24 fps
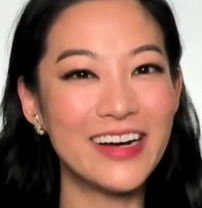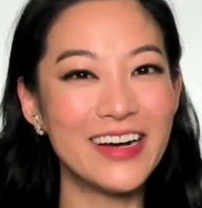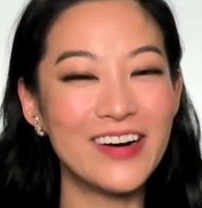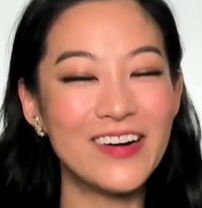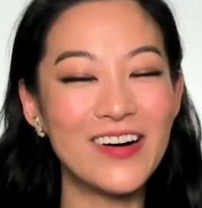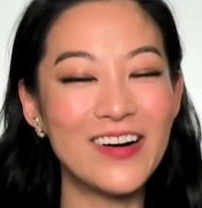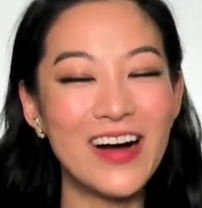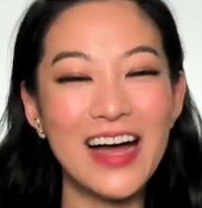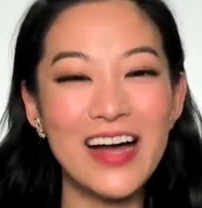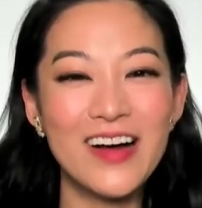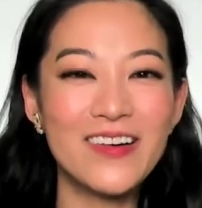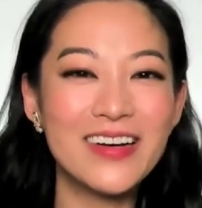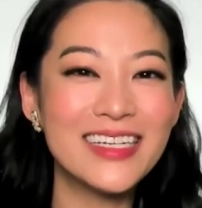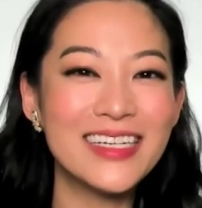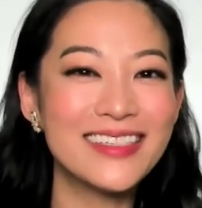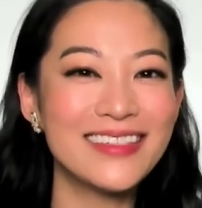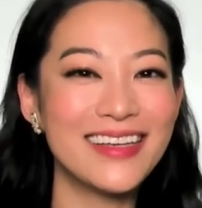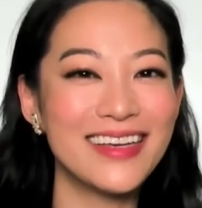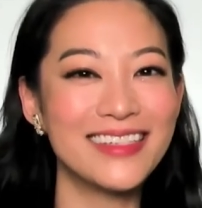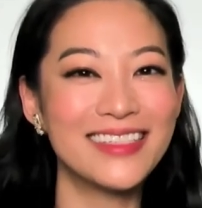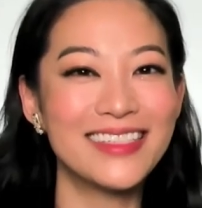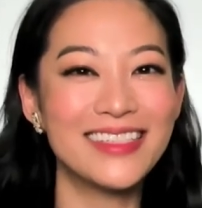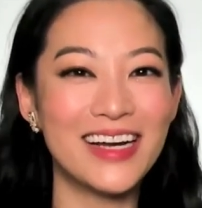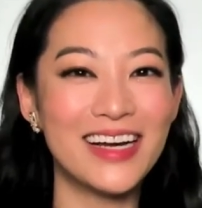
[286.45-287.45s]
You know, I always
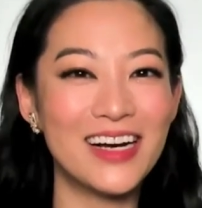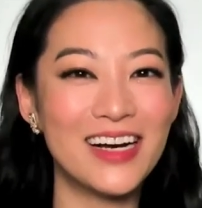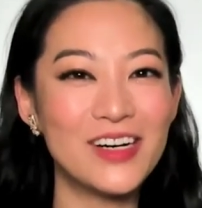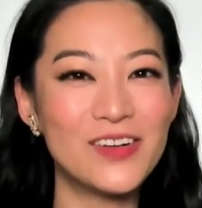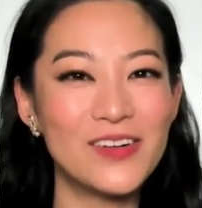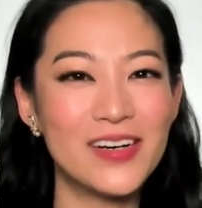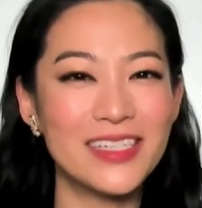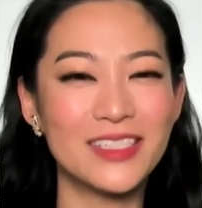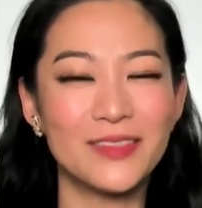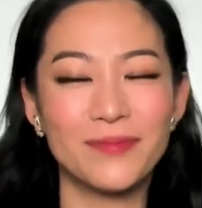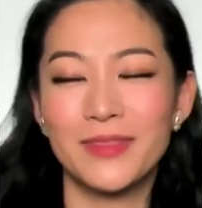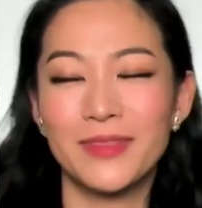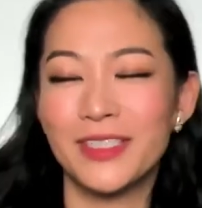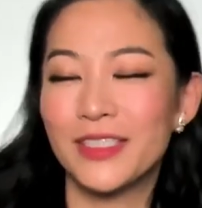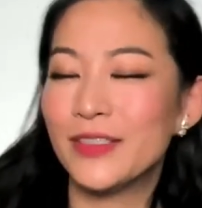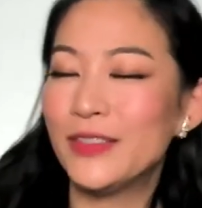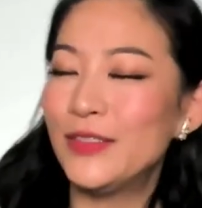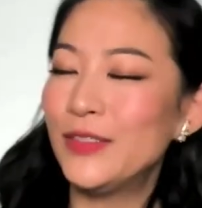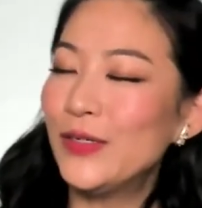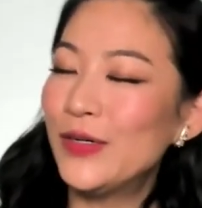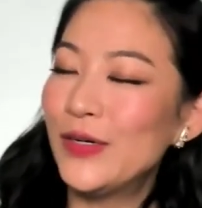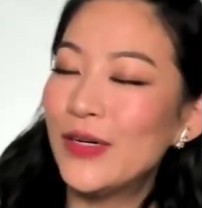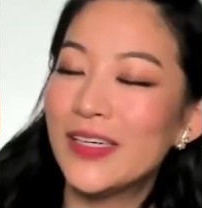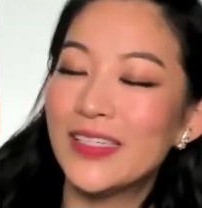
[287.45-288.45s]
say style wise, I'm
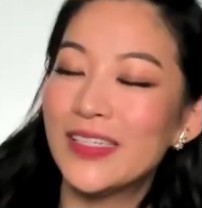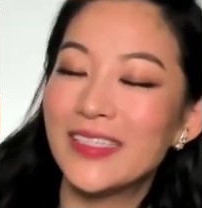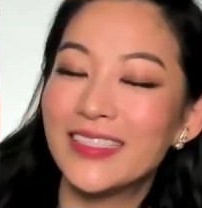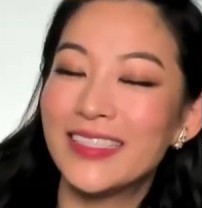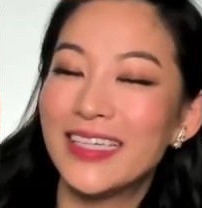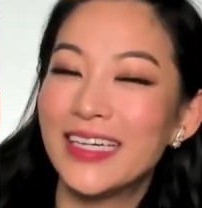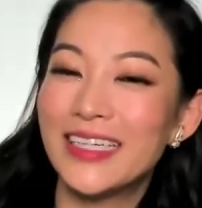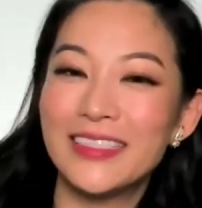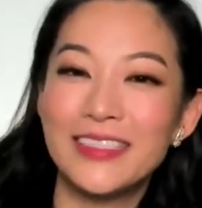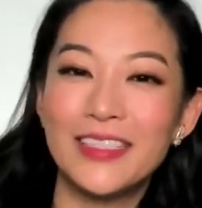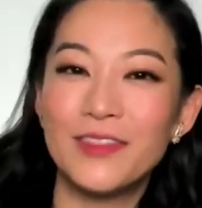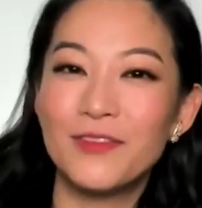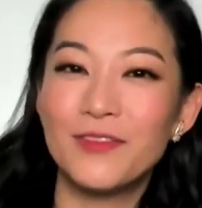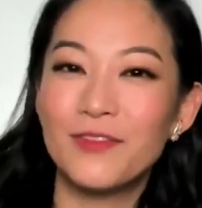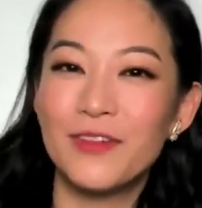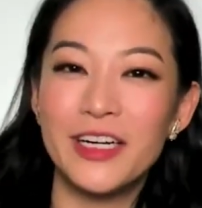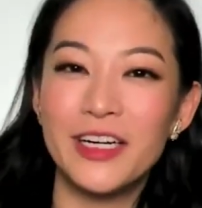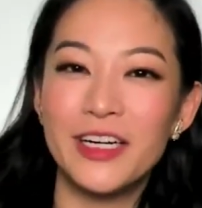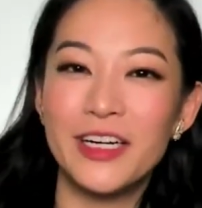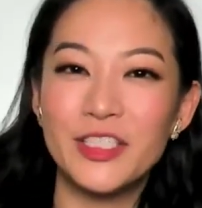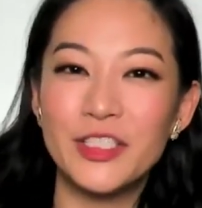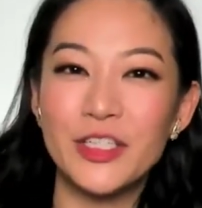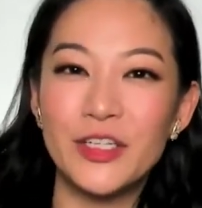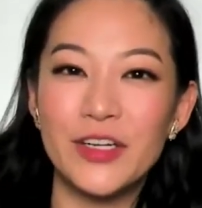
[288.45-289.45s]
like, ooh, I love
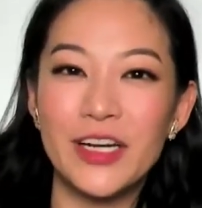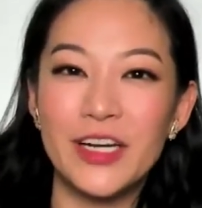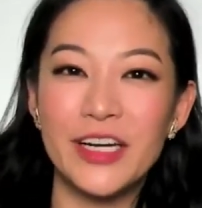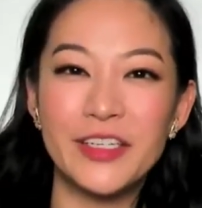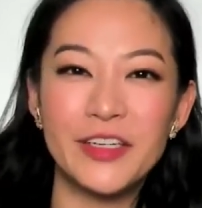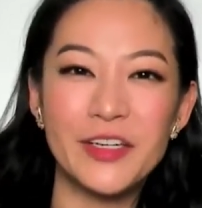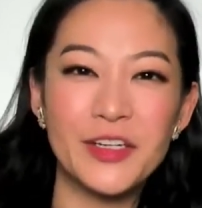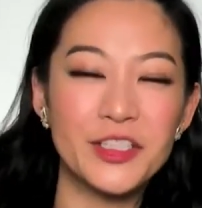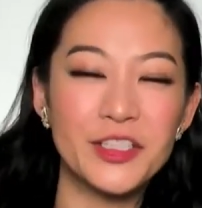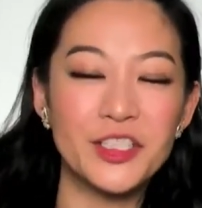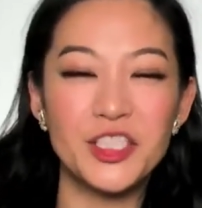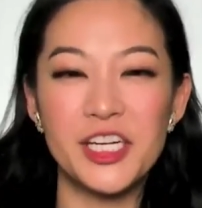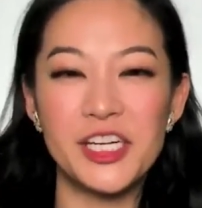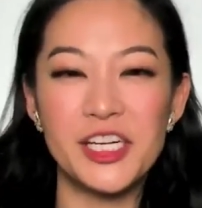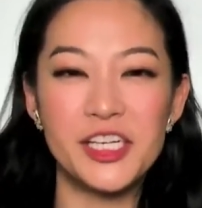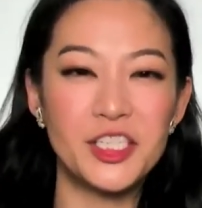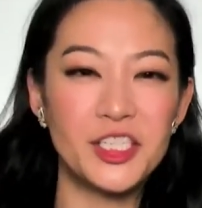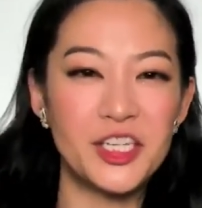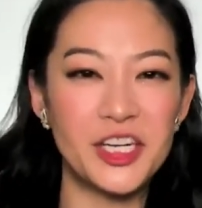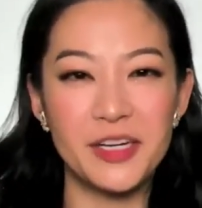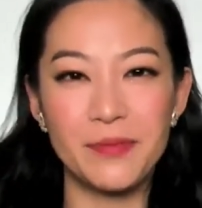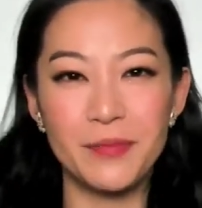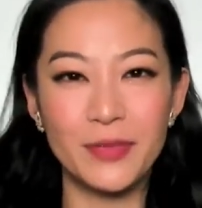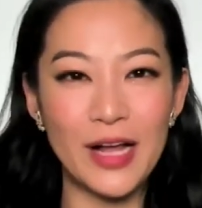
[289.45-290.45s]
Rachel in her chic,
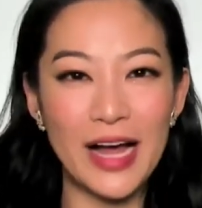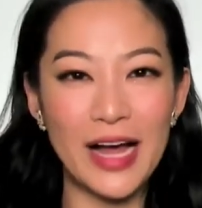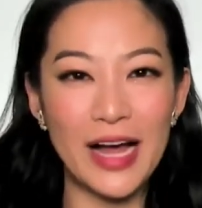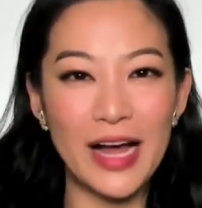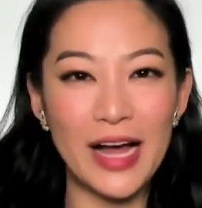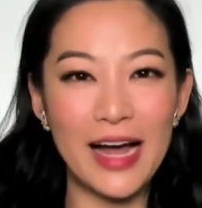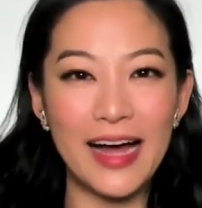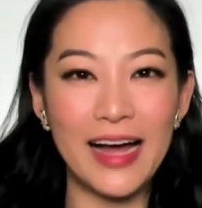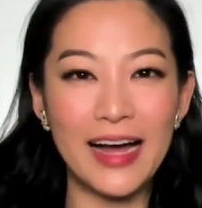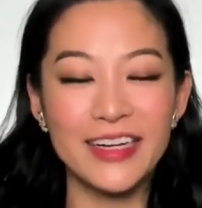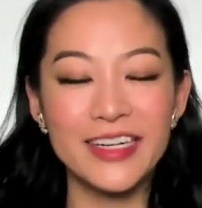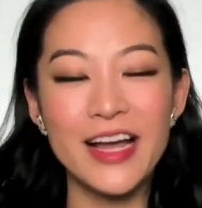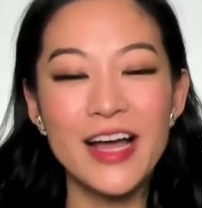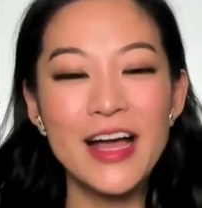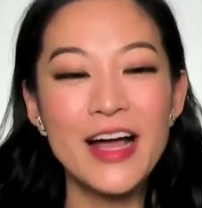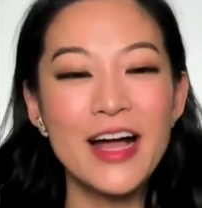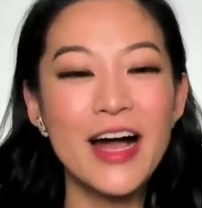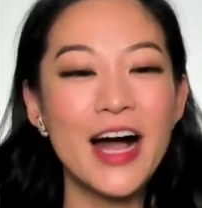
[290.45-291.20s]
chic black.